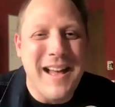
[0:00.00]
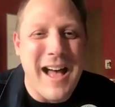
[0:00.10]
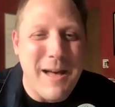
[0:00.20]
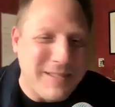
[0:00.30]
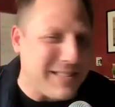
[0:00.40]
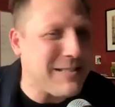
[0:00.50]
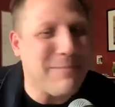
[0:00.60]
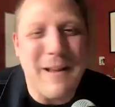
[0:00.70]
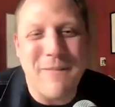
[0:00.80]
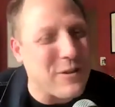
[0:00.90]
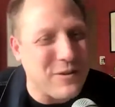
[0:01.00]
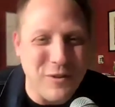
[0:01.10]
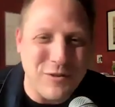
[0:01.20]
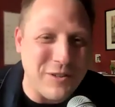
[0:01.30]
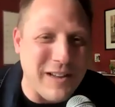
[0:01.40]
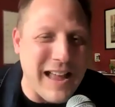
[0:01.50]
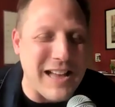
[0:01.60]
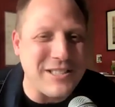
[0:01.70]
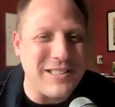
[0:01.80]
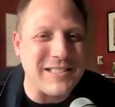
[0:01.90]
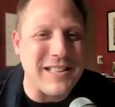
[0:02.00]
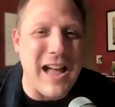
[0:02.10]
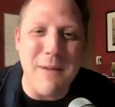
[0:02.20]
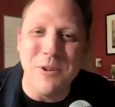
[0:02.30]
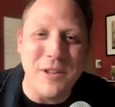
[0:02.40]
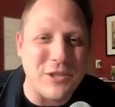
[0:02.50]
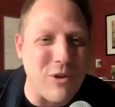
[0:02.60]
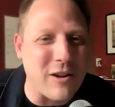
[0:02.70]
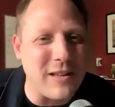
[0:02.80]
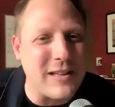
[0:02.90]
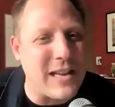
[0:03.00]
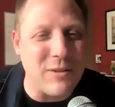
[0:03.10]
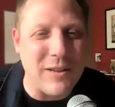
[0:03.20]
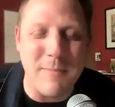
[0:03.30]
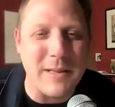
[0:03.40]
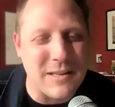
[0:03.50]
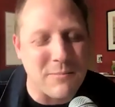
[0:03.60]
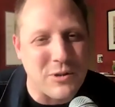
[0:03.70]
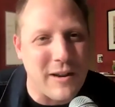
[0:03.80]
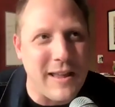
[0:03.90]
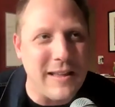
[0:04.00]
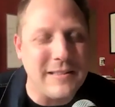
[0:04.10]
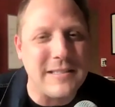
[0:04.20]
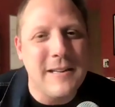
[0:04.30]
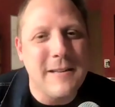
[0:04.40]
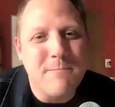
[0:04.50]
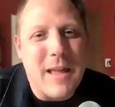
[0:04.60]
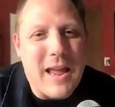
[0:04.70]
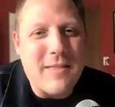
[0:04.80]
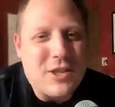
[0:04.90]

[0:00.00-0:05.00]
uh, this is my first few geocaches. I'm really struggling. Can you give me some sort of hint?" And the